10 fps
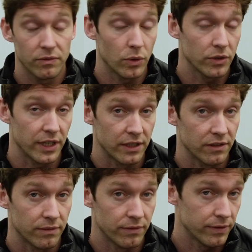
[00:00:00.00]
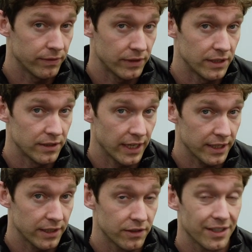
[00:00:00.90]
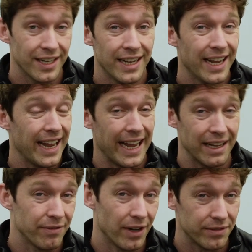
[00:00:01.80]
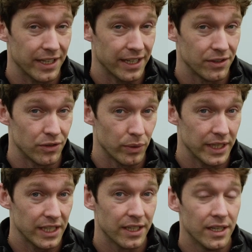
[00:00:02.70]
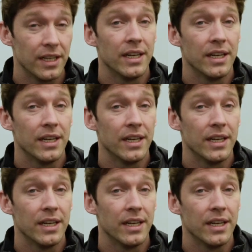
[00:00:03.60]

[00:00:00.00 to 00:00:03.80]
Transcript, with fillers: four sets of fifteen seconds, add five seconds a week,